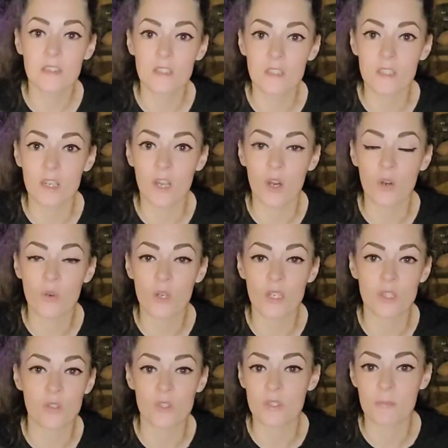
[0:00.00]
you know,
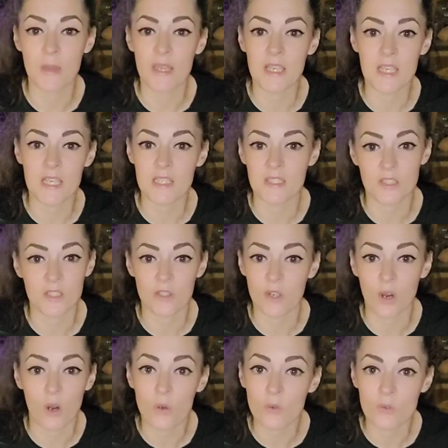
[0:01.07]
and you just make it into your
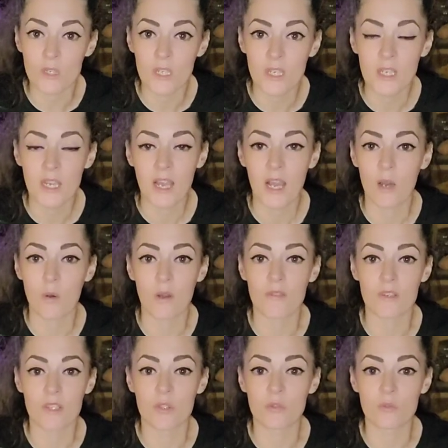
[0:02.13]
own
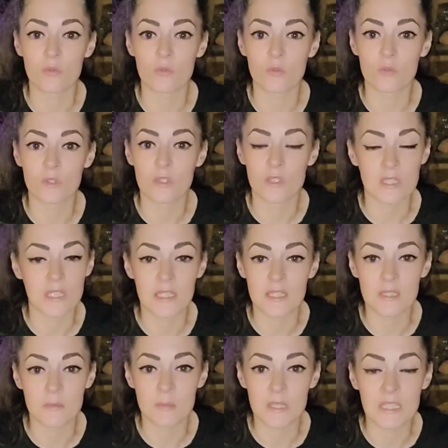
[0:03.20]
however you need
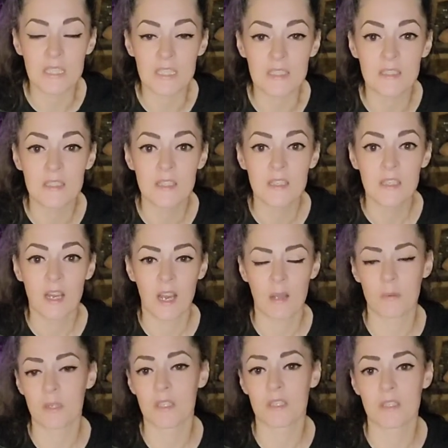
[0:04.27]
it to be.
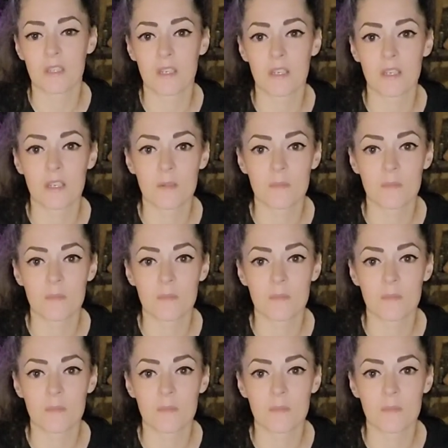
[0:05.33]
I mean,